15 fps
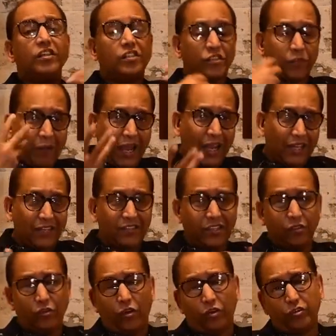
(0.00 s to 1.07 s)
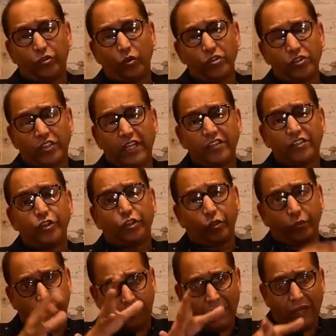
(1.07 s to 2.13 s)
smiles, you know, those things you
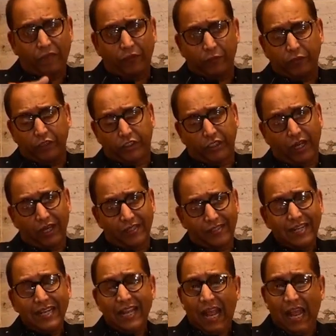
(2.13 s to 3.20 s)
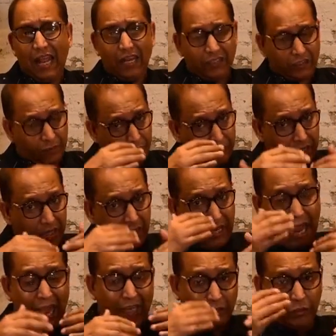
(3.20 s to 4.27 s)
should pick up from the charts and be
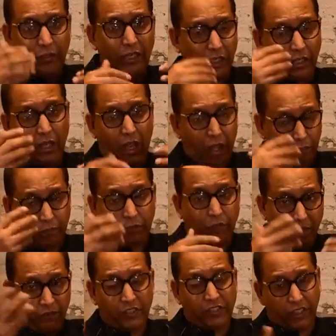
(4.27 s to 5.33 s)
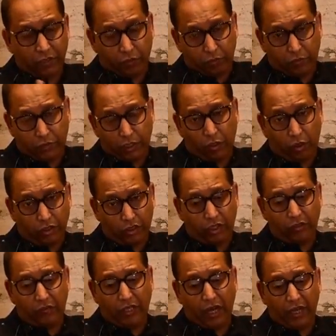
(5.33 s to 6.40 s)
actually conversant with the doctor
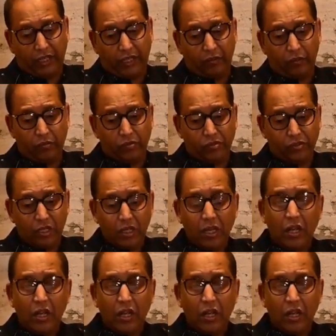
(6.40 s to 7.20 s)
regarding those.